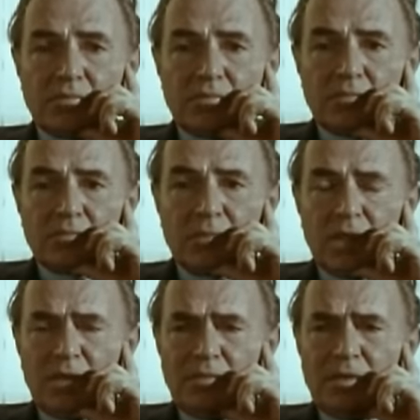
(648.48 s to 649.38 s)

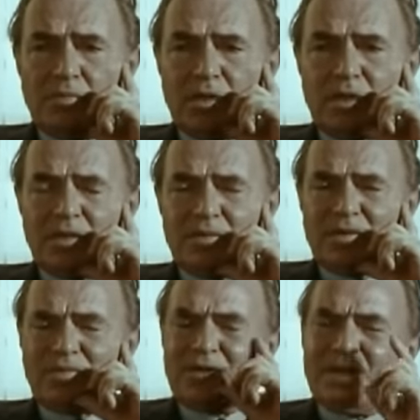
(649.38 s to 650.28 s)
No, we, we, we
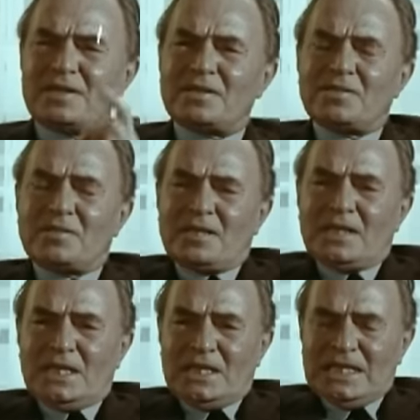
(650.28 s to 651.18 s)
were into
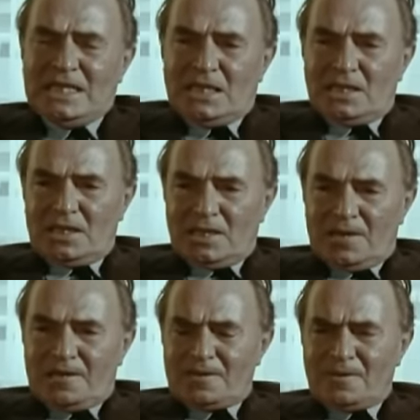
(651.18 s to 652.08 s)
a
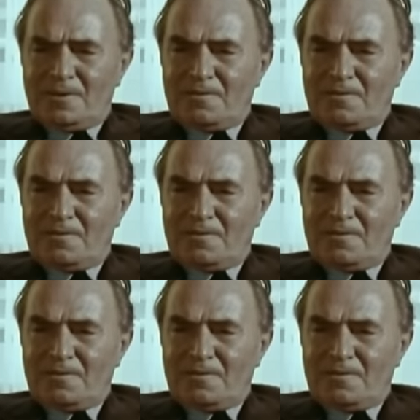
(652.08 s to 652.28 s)
sort of